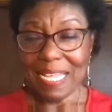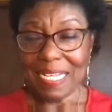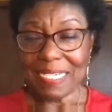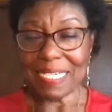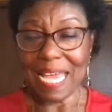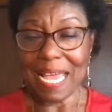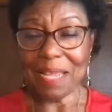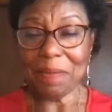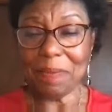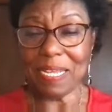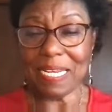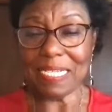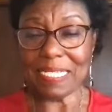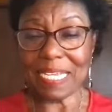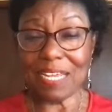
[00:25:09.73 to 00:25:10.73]

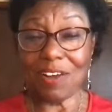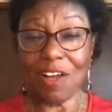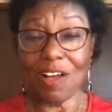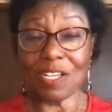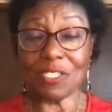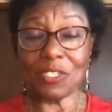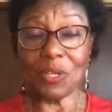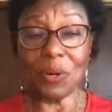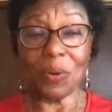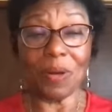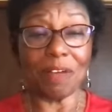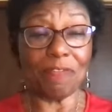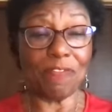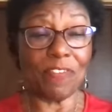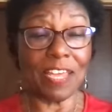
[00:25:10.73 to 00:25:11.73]
Diabetes can also
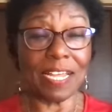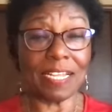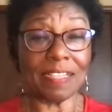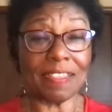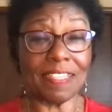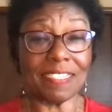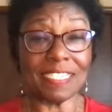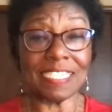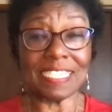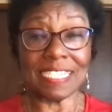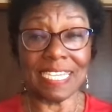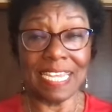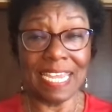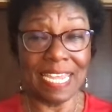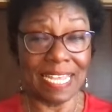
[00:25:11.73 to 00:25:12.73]
affect the
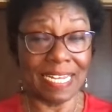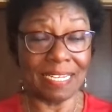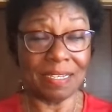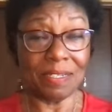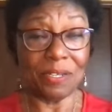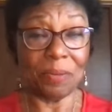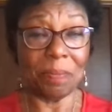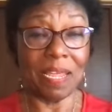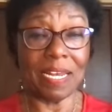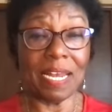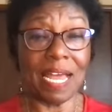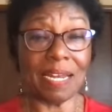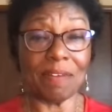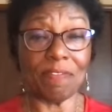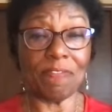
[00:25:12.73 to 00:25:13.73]
skin. You may
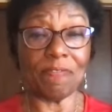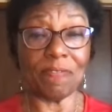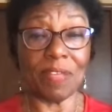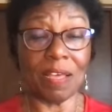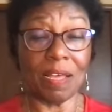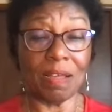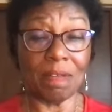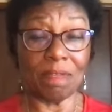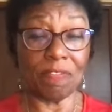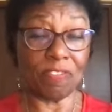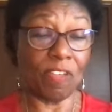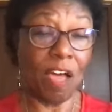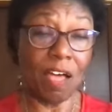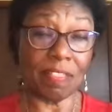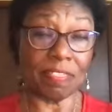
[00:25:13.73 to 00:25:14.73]
not have
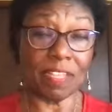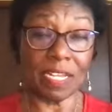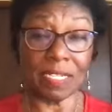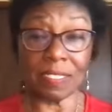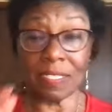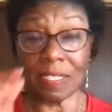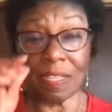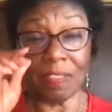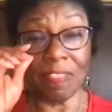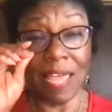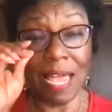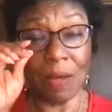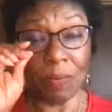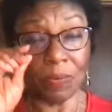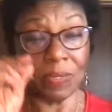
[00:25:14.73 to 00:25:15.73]
thought that
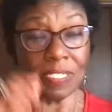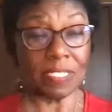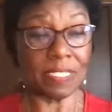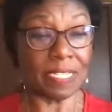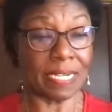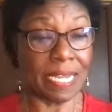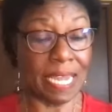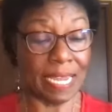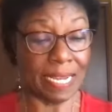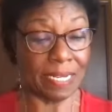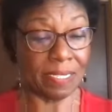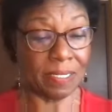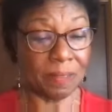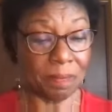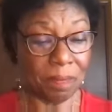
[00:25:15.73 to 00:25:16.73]
that was the
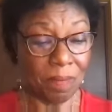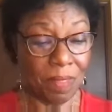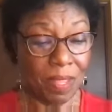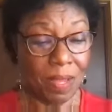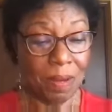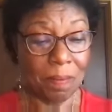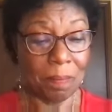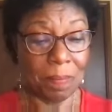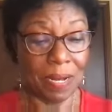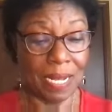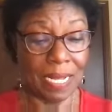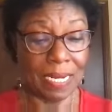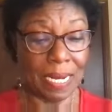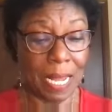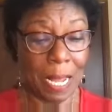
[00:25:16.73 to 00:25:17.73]
case,
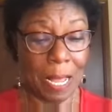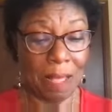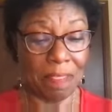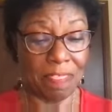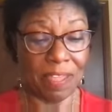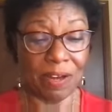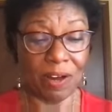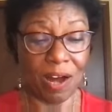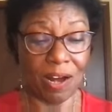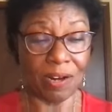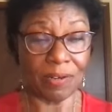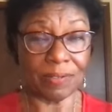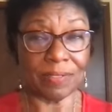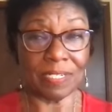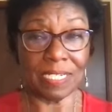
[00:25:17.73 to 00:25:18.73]
but there
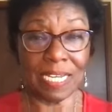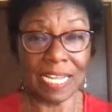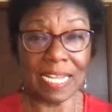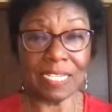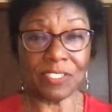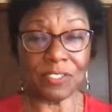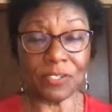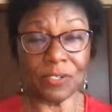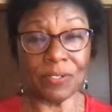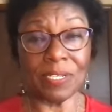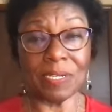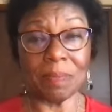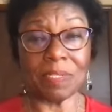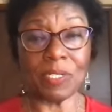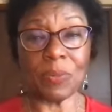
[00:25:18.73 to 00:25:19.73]
are links
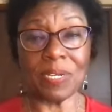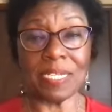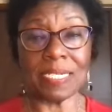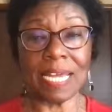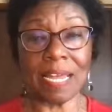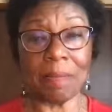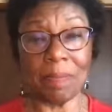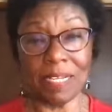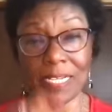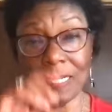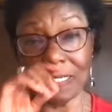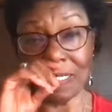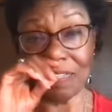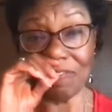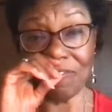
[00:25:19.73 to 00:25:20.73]
certainly between
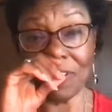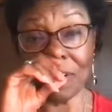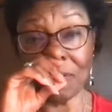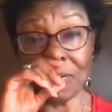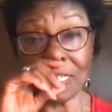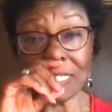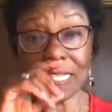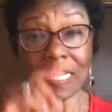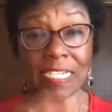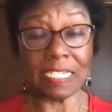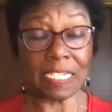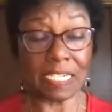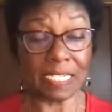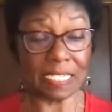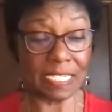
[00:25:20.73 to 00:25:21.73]
diabetes and various
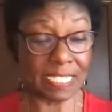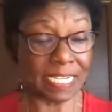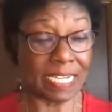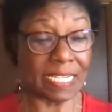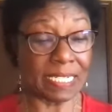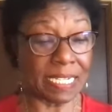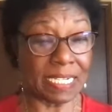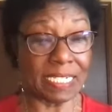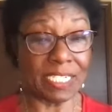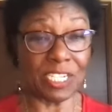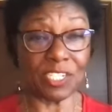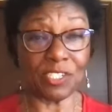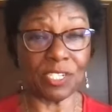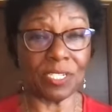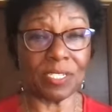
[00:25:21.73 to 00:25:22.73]
skin
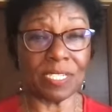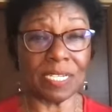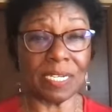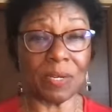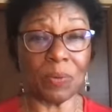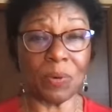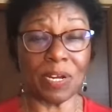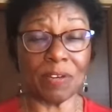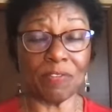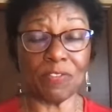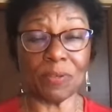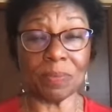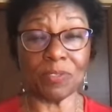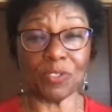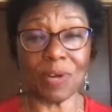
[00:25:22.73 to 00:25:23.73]
conditions, anywhere
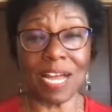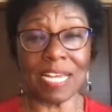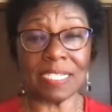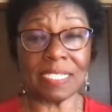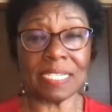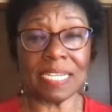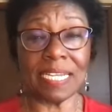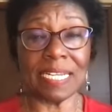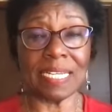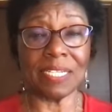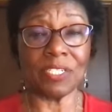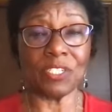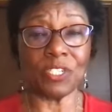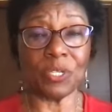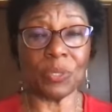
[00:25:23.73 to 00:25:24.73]
from dry skin
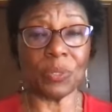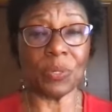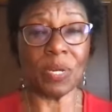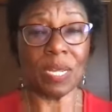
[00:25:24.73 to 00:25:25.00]
to